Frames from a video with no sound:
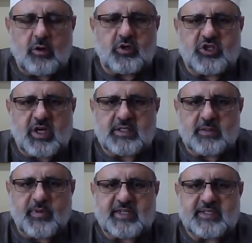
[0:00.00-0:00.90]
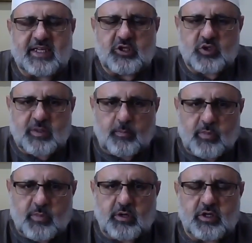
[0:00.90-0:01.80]
Lujja is a place that you
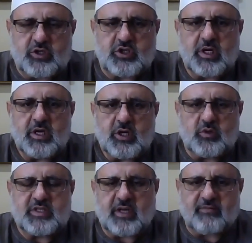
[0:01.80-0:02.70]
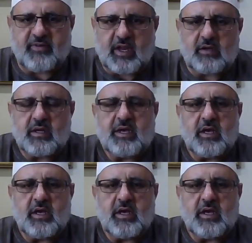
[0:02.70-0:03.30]
submerge yourself in,